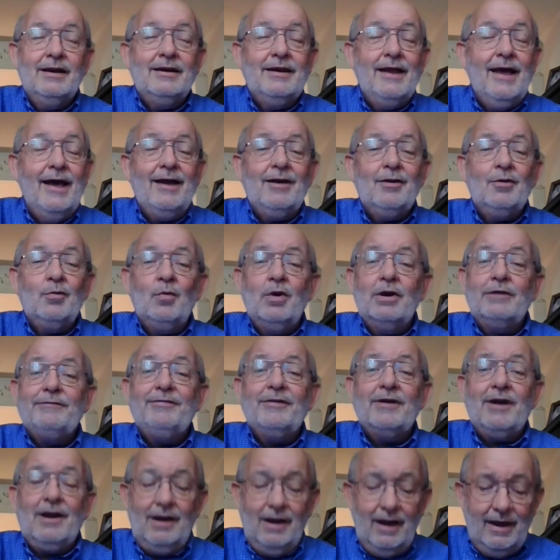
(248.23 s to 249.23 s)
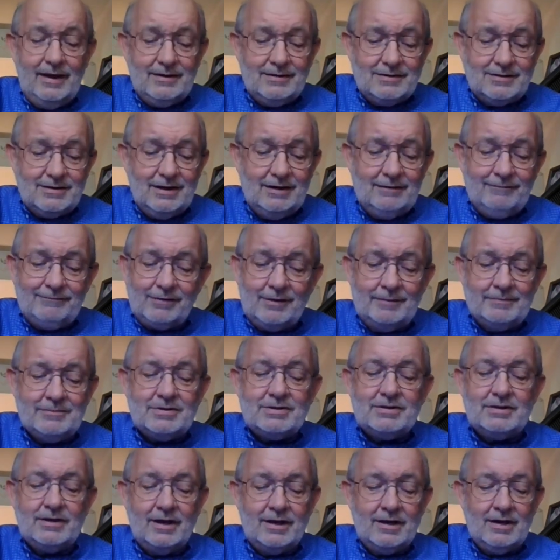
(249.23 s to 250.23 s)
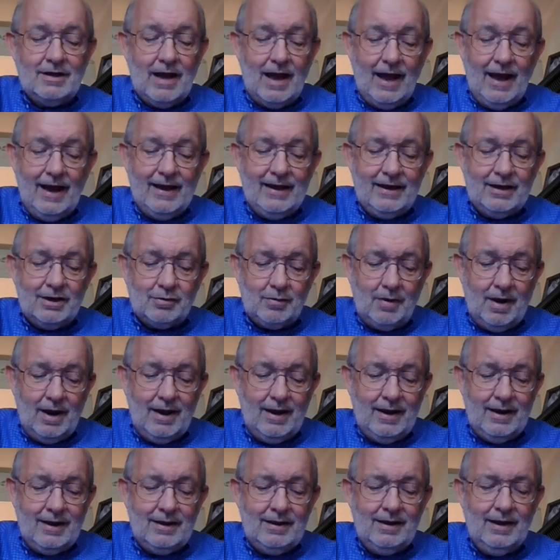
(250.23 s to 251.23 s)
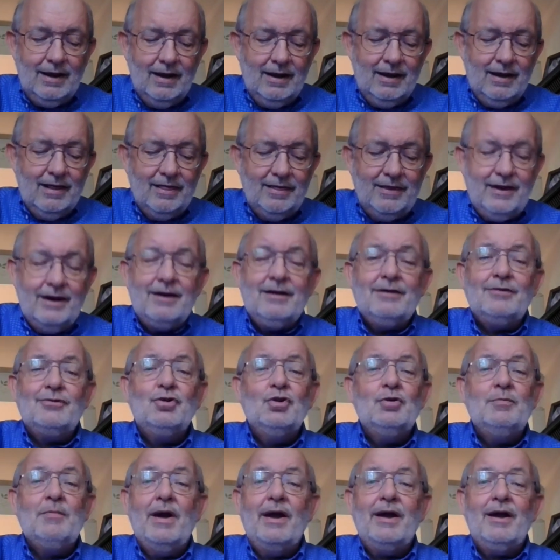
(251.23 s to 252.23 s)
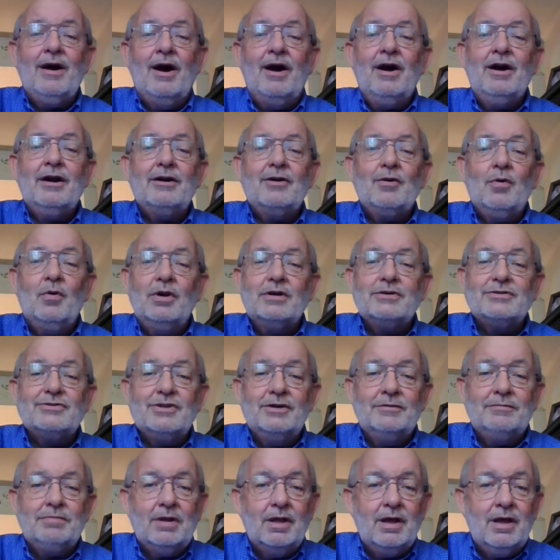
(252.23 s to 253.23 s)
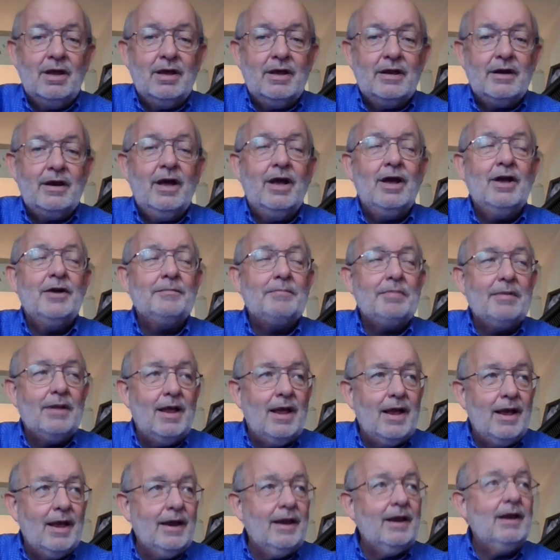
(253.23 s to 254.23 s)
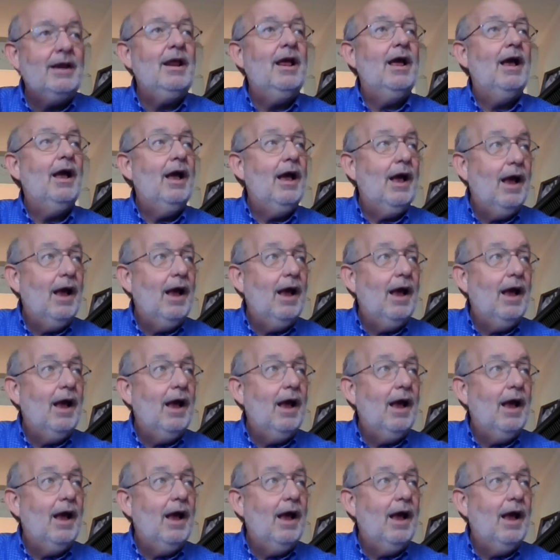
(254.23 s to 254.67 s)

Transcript: down where for cleansing from sin I cried, there to my heart was the blood applied.